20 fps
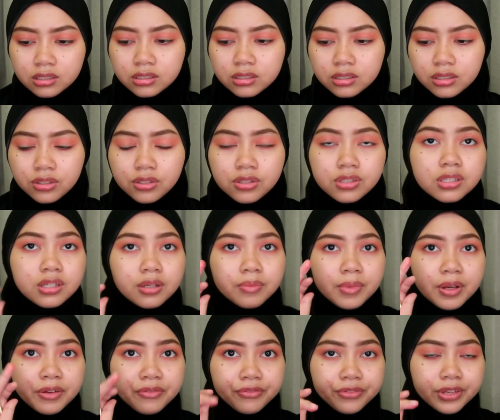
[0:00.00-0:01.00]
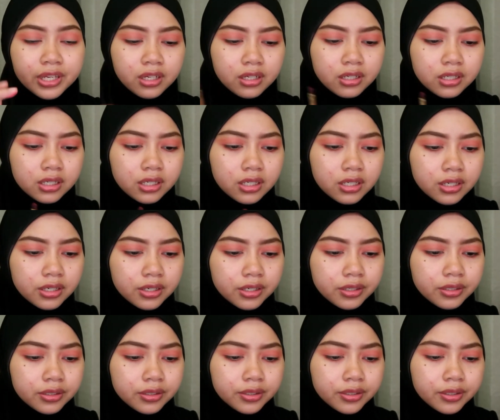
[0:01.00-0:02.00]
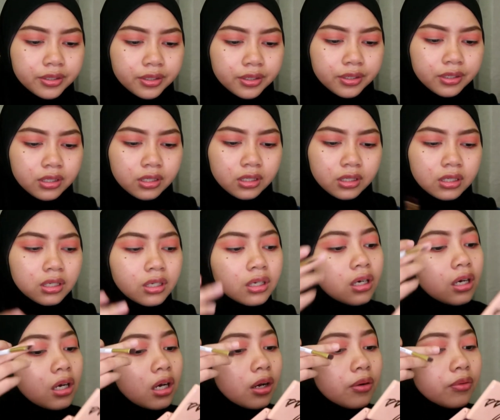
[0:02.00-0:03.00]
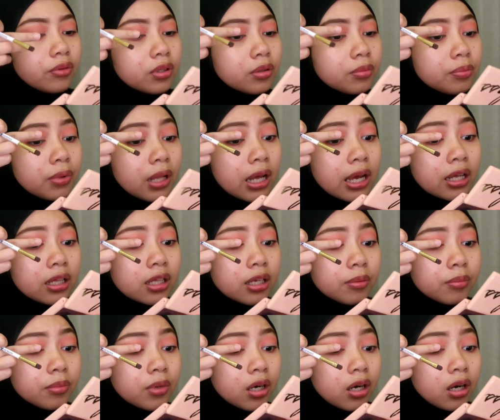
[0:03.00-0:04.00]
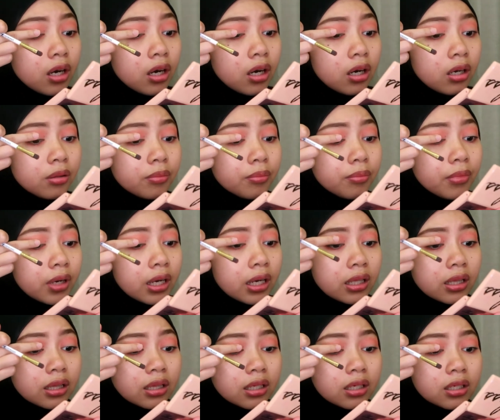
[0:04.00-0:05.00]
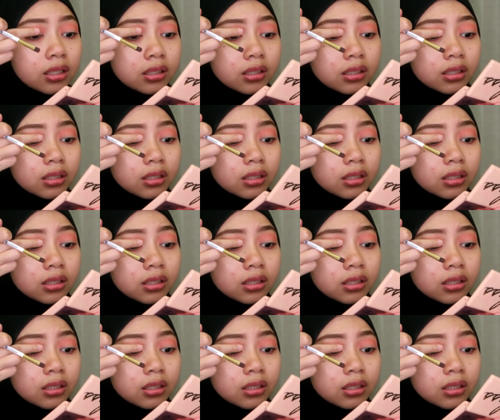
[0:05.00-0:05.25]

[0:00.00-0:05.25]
So using my finger, I will apply them on my lid.